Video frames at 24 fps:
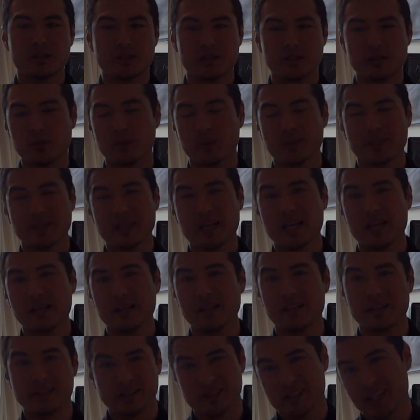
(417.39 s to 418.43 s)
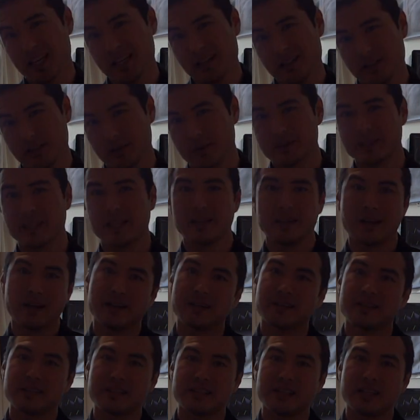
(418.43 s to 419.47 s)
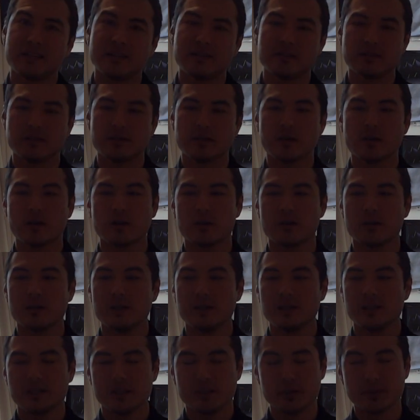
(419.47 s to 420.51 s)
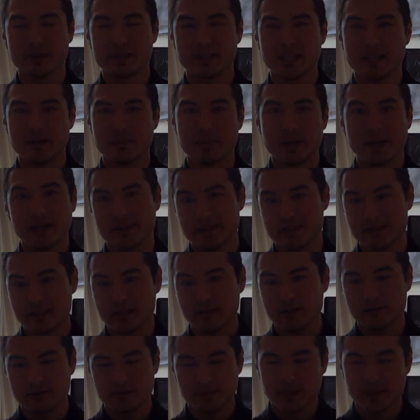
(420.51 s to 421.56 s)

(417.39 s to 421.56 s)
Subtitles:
Do you want that in a set? Do you want that not in a set? Do you want that by itself,